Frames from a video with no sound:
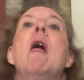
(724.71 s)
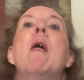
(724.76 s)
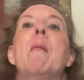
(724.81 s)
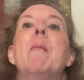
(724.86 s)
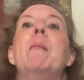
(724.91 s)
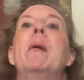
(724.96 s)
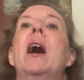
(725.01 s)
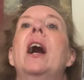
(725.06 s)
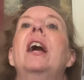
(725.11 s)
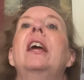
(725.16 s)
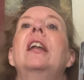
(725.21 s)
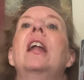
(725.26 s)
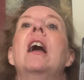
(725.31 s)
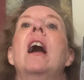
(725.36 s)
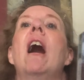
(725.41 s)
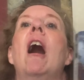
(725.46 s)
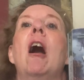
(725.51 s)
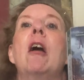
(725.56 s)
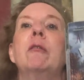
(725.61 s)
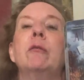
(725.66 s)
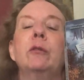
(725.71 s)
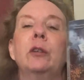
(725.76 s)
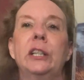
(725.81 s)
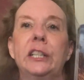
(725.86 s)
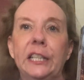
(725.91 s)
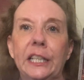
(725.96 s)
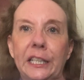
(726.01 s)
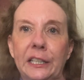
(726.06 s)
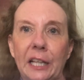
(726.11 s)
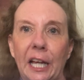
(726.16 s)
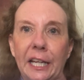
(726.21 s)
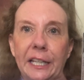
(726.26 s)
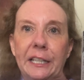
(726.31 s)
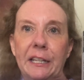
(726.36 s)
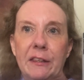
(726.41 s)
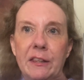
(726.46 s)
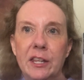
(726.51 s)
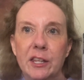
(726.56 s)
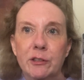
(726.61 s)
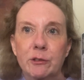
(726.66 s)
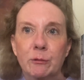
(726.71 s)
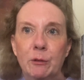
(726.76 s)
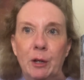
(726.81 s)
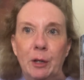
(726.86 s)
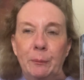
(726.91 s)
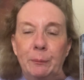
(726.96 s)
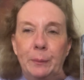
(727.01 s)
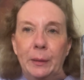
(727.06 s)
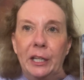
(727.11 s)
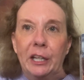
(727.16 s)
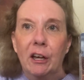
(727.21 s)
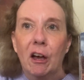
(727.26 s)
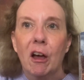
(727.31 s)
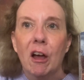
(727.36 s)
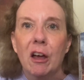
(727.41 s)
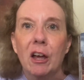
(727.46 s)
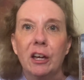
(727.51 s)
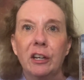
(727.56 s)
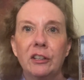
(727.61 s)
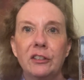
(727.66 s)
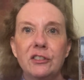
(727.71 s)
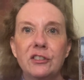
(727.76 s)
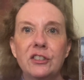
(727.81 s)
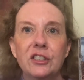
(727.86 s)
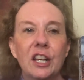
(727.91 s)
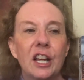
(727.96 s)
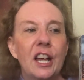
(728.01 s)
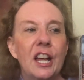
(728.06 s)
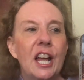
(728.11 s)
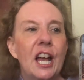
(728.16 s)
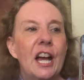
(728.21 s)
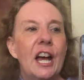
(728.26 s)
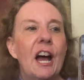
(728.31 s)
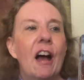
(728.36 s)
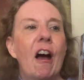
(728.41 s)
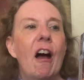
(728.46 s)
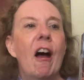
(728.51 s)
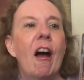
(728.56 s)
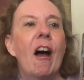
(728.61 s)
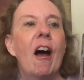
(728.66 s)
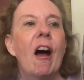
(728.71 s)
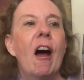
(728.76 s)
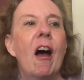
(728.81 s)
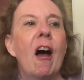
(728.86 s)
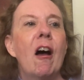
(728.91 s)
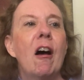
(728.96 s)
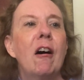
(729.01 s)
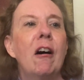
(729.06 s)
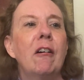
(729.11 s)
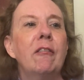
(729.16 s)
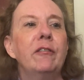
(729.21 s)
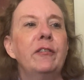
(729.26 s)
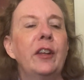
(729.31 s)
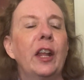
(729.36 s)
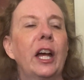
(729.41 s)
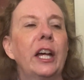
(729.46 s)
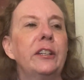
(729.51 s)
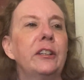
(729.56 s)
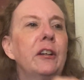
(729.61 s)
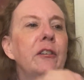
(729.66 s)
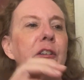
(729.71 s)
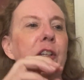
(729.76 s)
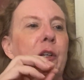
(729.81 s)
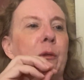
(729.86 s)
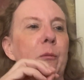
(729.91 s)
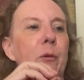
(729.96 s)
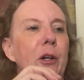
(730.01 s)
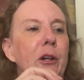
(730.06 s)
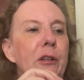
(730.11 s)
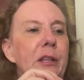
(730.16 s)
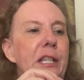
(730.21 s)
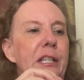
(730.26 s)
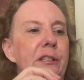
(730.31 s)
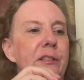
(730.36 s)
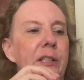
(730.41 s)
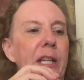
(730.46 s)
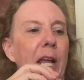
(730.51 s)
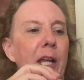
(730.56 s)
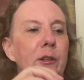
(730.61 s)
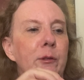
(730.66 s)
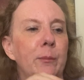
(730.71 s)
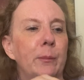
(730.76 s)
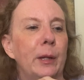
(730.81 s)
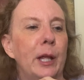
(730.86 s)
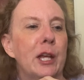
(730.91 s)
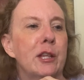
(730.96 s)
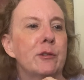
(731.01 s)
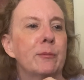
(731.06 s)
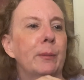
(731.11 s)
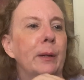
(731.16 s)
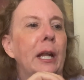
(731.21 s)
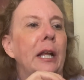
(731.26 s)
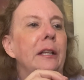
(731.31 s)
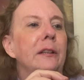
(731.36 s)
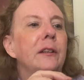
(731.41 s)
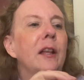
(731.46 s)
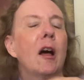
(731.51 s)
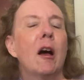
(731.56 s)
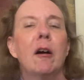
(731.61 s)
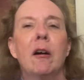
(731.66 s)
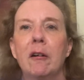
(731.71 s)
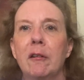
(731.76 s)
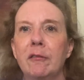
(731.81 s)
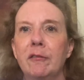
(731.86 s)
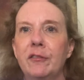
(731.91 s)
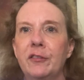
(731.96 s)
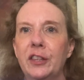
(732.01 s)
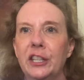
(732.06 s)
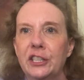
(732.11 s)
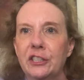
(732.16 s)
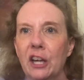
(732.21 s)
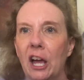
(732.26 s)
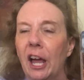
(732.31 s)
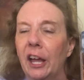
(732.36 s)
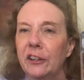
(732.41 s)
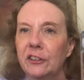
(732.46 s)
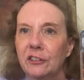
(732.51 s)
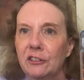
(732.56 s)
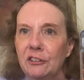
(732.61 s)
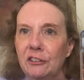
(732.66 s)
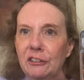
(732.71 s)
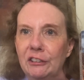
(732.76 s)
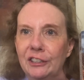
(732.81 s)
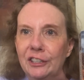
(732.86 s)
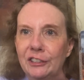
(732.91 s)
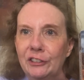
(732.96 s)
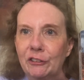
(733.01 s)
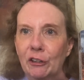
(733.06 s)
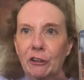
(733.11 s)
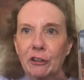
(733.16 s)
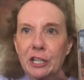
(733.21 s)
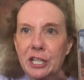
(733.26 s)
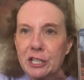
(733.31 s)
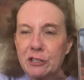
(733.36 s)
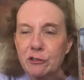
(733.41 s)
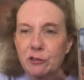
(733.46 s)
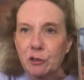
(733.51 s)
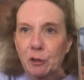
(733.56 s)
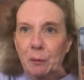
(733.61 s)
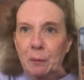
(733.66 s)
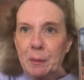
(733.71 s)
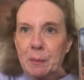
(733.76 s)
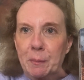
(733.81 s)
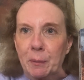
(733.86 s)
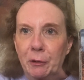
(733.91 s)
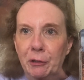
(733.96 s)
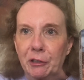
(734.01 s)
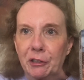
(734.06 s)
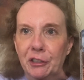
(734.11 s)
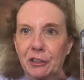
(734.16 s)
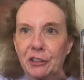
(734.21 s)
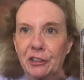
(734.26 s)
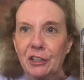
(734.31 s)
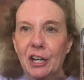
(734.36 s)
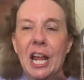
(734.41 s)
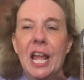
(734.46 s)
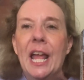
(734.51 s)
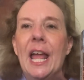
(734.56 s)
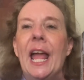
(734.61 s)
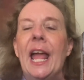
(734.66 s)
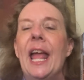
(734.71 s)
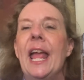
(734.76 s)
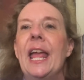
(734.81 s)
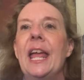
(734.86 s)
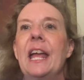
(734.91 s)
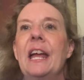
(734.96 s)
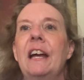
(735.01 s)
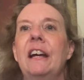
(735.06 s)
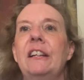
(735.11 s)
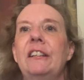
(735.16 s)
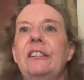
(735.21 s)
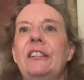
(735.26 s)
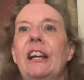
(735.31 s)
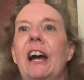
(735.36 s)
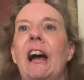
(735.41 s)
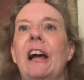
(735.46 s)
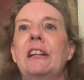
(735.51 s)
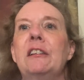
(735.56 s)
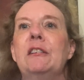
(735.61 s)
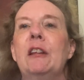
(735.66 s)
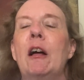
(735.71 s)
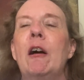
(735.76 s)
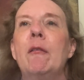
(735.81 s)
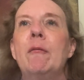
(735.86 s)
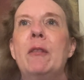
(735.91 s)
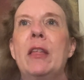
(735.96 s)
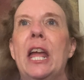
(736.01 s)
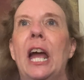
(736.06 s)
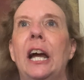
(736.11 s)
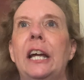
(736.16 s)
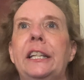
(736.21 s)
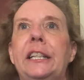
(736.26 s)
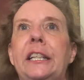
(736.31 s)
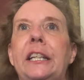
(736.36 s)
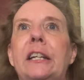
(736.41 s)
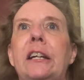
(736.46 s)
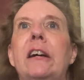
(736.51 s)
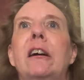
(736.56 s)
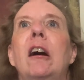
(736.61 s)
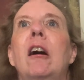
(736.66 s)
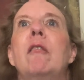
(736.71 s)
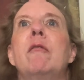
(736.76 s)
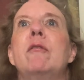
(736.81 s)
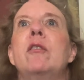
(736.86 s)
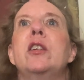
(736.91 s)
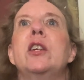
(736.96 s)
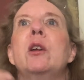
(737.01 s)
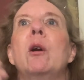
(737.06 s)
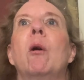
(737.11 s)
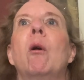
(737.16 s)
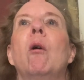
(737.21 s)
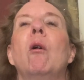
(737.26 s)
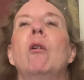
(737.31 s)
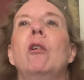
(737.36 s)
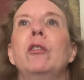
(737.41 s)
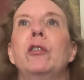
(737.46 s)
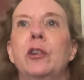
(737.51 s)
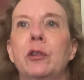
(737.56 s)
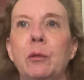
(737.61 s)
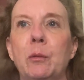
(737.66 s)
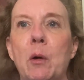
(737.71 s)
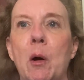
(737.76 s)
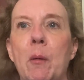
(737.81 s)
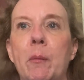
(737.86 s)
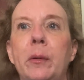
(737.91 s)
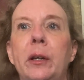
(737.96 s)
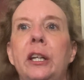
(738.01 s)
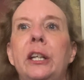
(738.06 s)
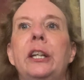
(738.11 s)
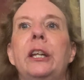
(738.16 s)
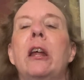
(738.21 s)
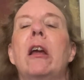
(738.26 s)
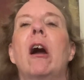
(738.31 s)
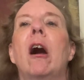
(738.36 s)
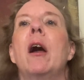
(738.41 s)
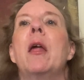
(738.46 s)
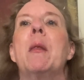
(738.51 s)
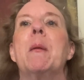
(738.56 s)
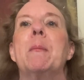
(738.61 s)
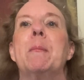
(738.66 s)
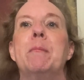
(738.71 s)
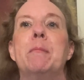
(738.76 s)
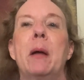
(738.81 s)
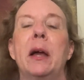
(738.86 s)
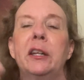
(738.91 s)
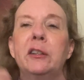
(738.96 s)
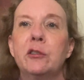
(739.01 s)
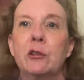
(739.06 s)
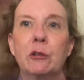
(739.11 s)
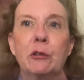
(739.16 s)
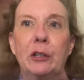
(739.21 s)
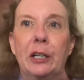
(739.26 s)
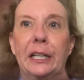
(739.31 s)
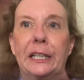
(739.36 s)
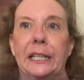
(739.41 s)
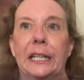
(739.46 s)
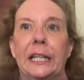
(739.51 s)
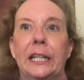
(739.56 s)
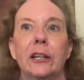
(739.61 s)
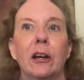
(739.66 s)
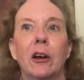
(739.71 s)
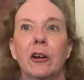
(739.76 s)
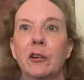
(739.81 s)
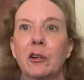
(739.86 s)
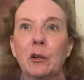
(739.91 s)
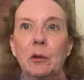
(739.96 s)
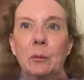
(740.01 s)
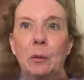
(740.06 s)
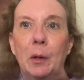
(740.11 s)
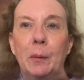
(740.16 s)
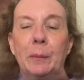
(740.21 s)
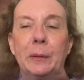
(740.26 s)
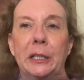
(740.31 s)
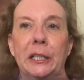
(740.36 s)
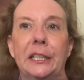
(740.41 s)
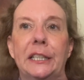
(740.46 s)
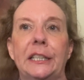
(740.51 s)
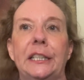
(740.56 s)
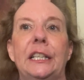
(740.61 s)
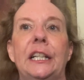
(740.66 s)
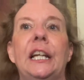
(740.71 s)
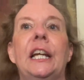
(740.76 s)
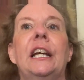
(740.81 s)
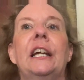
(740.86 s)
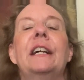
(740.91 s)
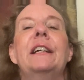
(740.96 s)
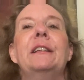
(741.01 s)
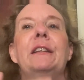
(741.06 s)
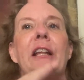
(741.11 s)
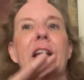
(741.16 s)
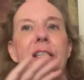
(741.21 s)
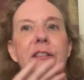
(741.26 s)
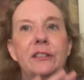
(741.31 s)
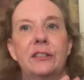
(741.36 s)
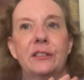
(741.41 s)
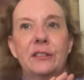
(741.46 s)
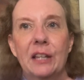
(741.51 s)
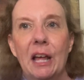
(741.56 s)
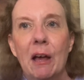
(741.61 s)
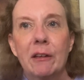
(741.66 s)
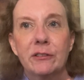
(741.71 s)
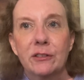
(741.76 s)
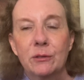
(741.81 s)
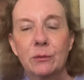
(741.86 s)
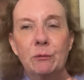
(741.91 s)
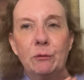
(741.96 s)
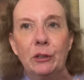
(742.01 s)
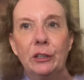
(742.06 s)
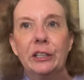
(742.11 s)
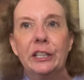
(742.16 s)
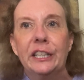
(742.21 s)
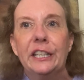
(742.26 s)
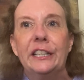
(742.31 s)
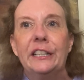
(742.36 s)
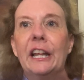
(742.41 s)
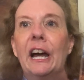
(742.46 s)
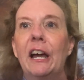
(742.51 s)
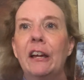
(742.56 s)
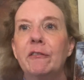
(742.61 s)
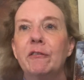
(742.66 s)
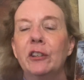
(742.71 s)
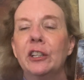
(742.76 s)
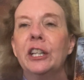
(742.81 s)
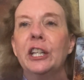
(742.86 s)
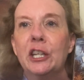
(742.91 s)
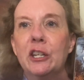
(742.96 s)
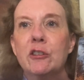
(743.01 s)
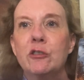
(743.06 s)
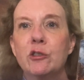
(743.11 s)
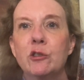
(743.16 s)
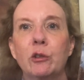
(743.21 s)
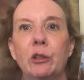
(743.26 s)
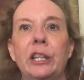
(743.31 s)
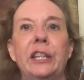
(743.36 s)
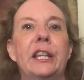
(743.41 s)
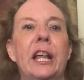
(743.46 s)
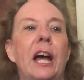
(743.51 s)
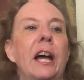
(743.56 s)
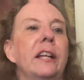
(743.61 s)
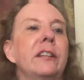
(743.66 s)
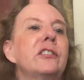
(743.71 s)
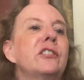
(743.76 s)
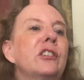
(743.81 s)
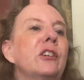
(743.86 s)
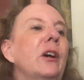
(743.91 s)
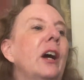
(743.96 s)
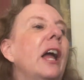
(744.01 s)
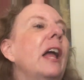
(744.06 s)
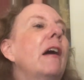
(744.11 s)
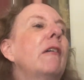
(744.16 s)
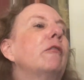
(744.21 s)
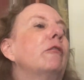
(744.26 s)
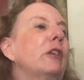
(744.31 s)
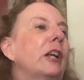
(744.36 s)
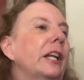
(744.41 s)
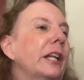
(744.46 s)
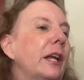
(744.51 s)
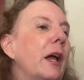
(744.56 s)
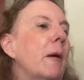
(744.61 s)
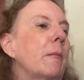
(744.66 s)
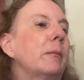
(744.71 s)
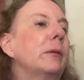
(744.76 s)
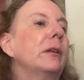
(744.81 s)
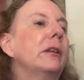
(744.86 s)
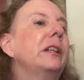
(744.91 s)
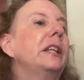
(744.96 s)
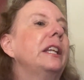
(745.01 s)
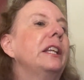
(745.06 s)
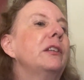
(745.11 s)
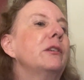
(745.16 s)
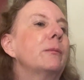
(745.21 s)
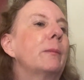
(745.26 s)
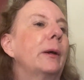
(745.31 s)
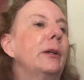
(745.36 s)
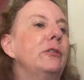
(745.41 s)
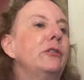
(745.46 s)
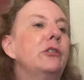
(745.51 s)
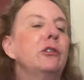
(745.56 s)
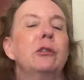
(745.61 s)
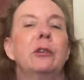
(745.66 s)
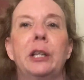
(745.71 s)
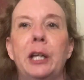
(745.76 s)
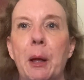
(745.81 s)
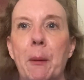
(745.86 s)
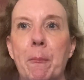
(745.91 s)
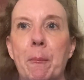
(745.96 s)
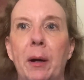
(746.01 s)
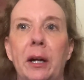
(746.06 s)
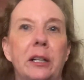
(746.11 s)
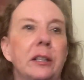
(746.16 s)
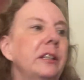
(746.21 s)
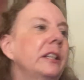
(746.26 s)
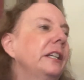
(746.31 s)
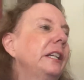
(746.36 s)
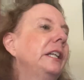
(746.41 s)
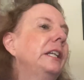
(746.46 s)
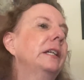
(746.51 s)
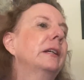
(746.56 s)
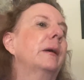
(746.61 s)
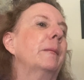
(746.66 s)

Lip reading: But I really liked this one because of not only where this takes place, but I love the title, Dark and Stormy Murder, and I love the idea of the older woman kind of mentoring the younger woman. I really enjoyed that. So I have read a couple of these by Julia Buckley.